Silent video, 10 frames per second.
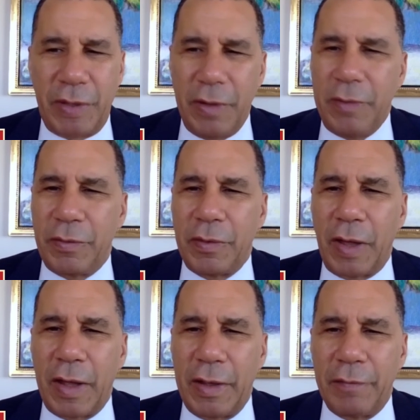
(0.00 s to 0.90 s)
kids, and
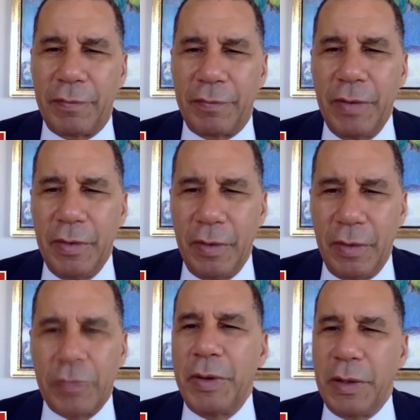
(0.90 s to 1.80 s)
I have
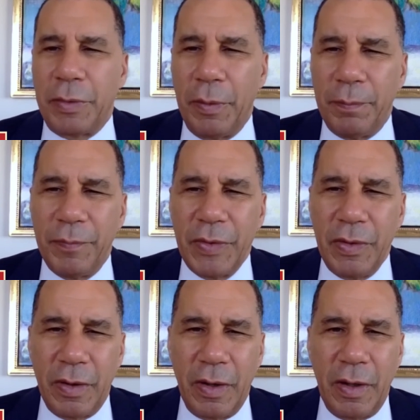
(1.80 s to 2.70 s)
three of them,
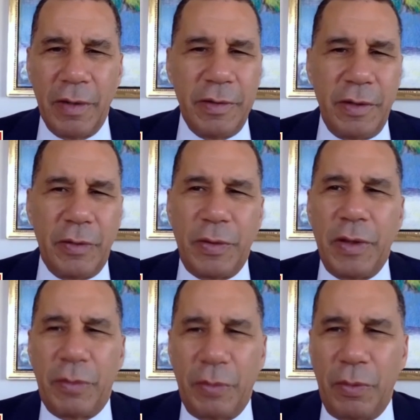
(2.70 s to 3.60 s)

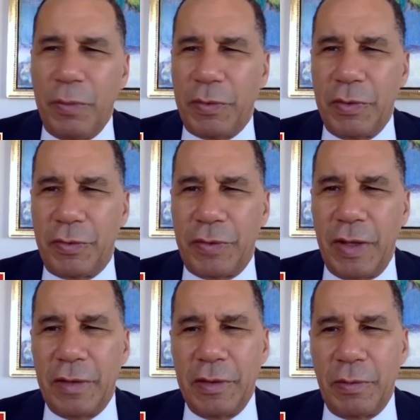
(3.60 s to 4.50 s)
they don't always
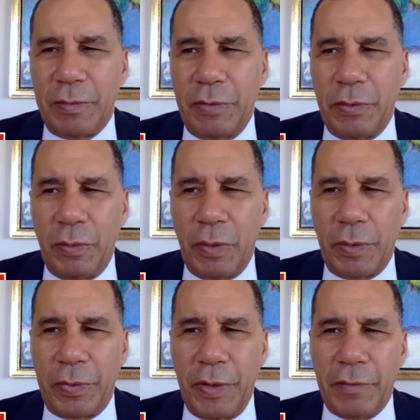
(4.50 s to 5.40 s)
understand that you have to do
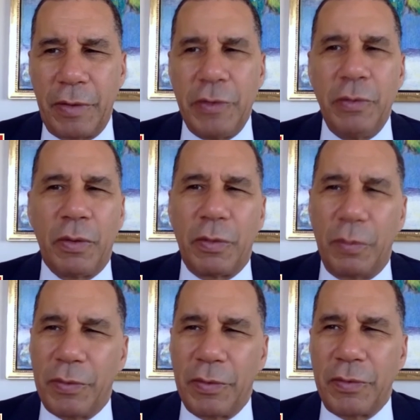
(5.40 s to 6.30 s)
other things, and you don't
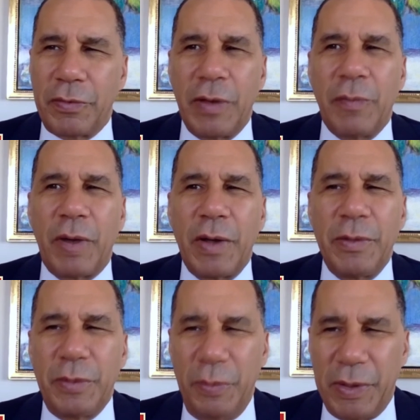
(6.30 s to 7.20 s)
always understand why
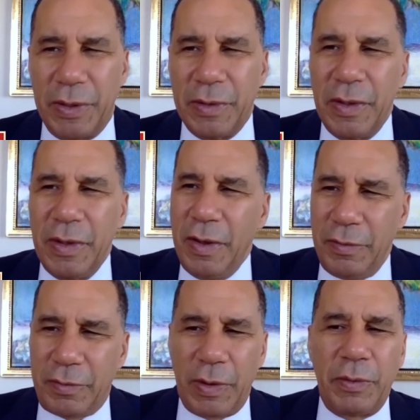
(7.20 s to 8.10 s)
you're doing it.
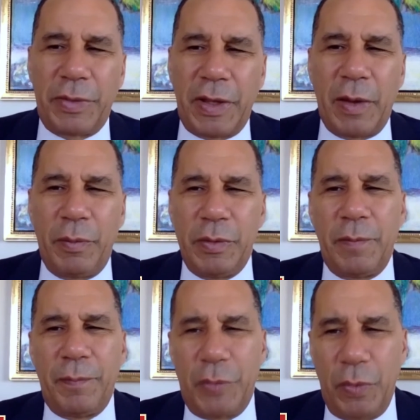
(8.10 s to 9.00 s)
So I don't think I
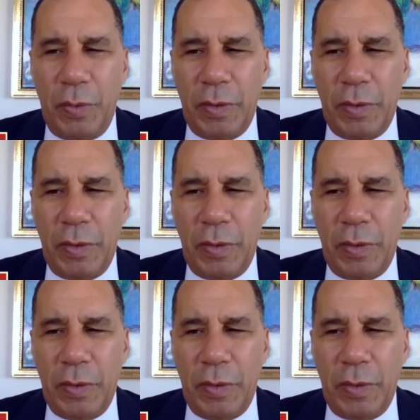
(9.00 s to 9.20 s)
would do